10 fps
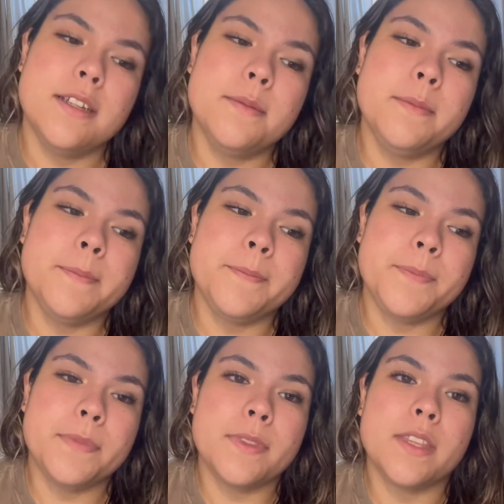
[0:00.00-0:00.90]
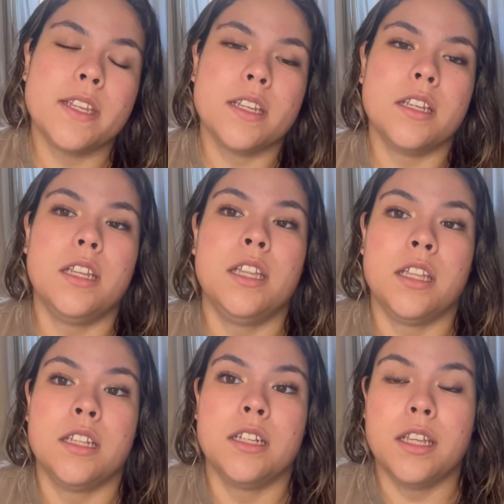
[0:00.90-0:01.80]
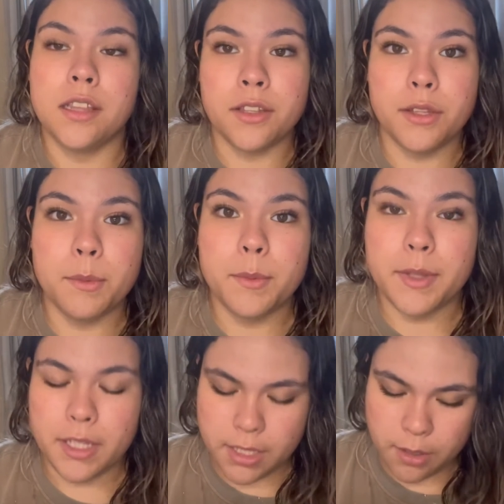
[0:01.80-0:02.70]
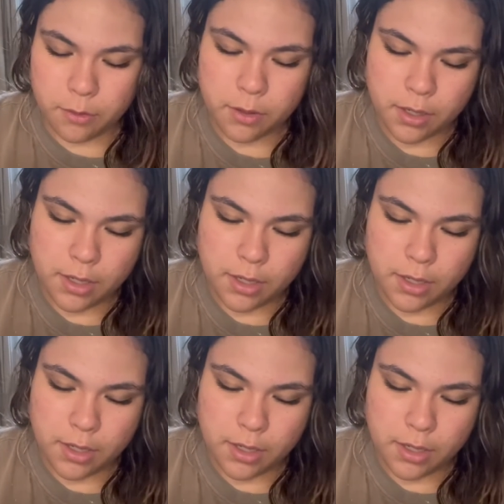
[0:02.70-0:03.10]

and I thought they were really cute.